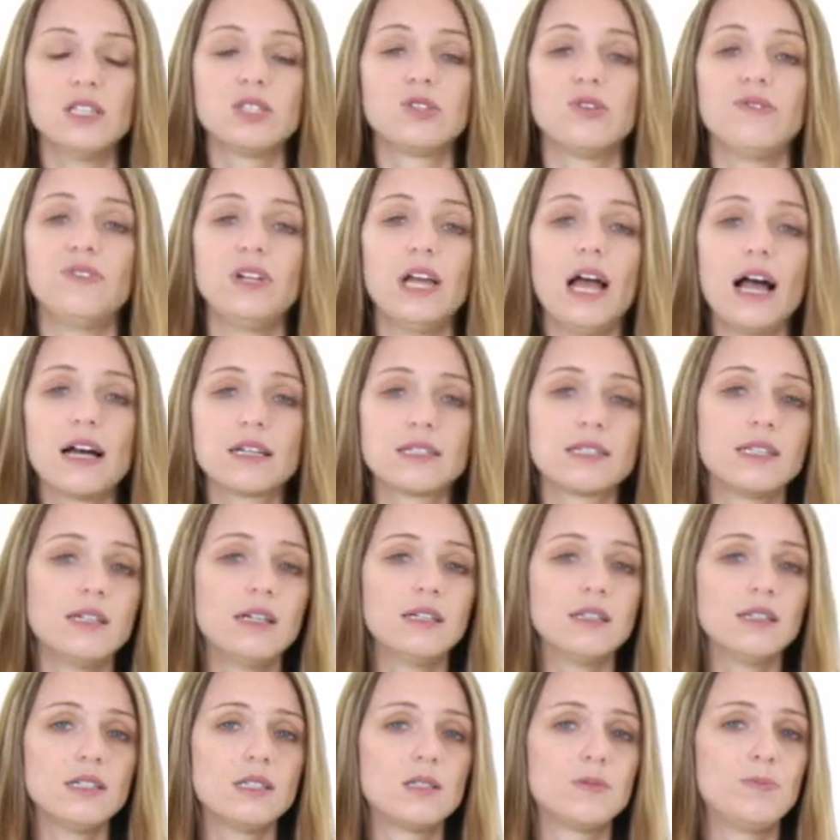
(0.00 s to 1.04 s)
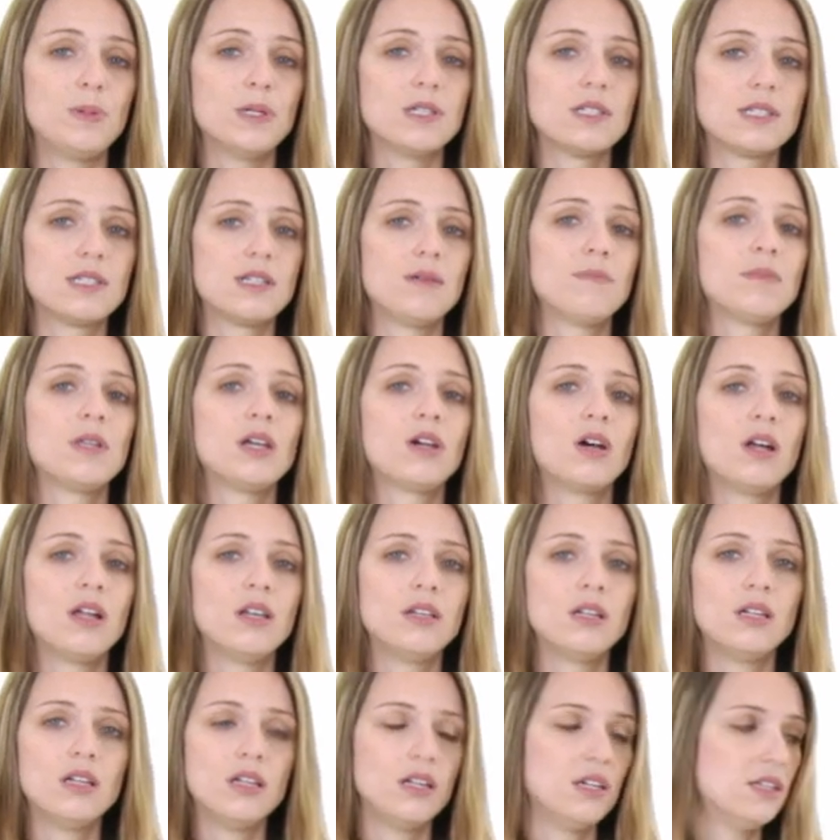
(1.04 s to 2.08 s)
So if he accidentally spills something
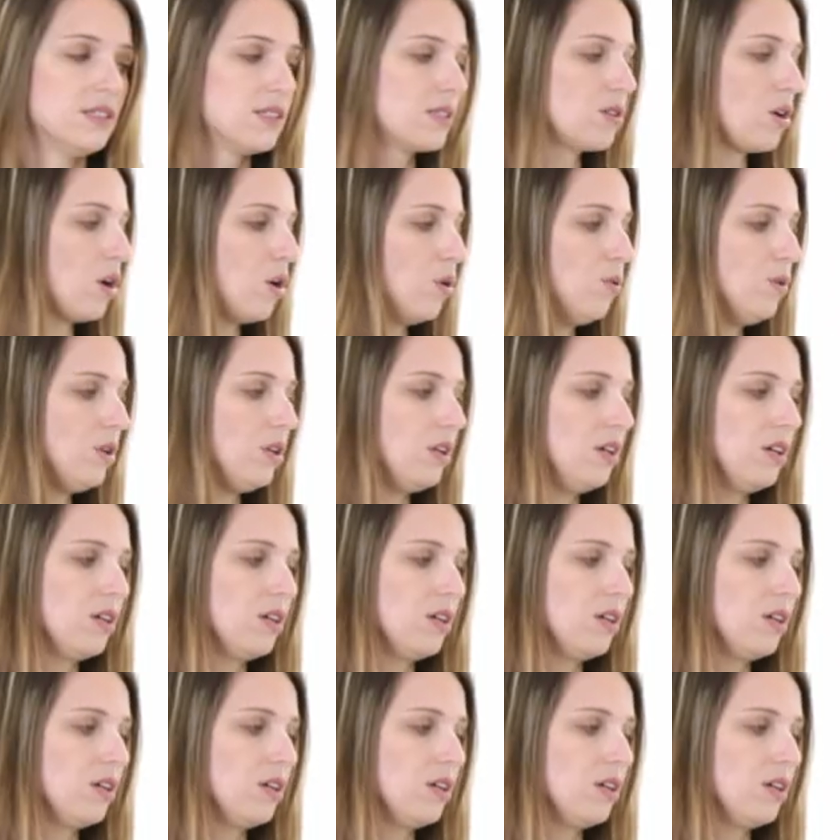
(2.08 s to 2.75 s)
on his coat,